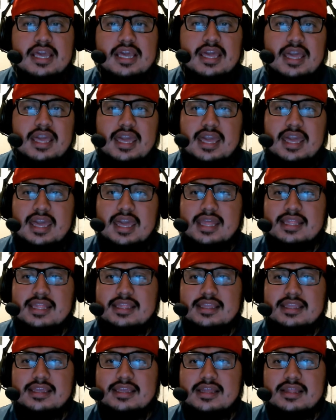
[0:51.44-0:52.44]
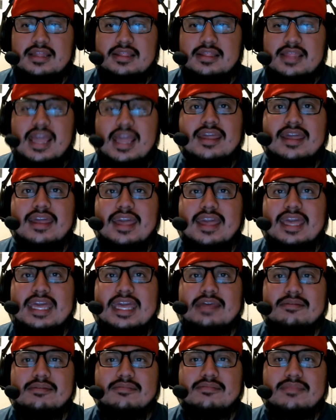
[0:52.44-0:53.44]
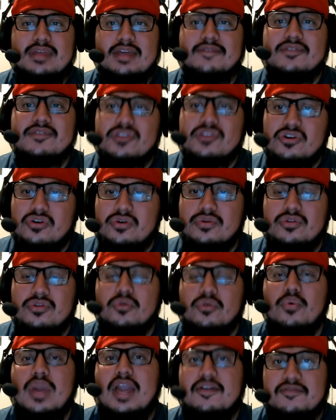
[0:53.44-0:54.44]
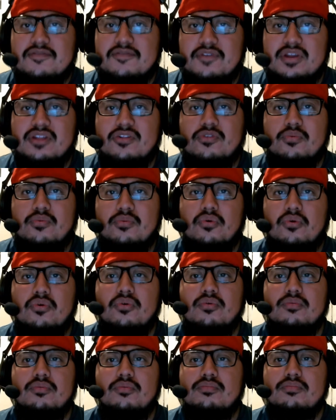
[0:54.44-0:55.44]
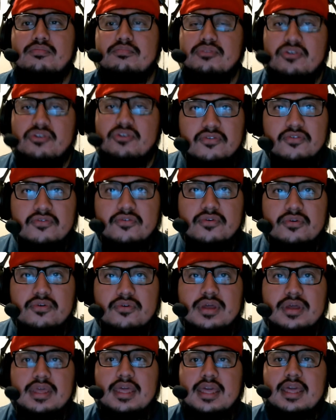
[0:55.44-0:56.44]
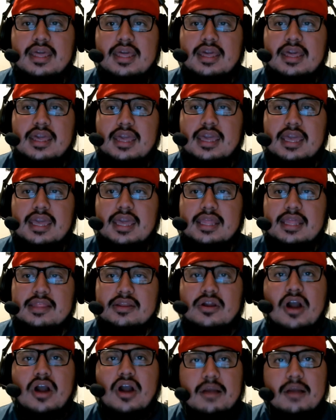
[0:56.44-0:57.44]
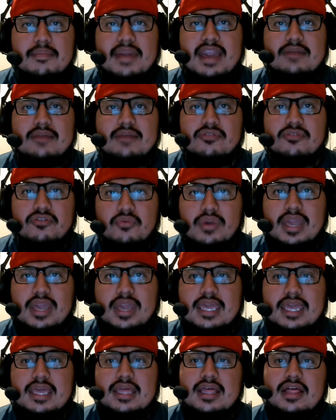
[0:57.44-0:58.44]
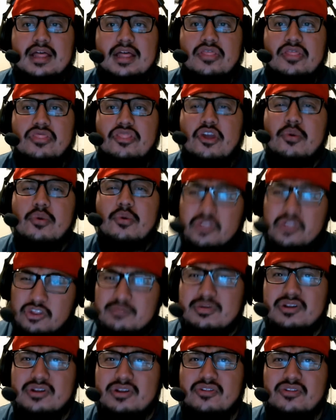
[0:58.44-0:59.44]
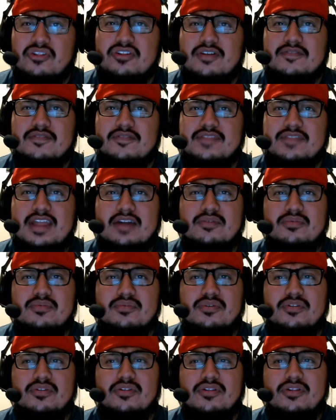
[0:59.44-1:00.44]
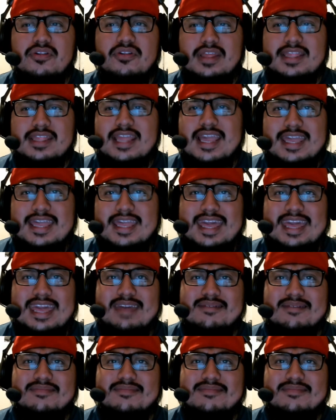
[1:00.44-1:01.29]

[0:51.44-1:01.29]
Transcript: And that game, even though the graphics were beautiful and the combat was great, there was some other stuff that was in that game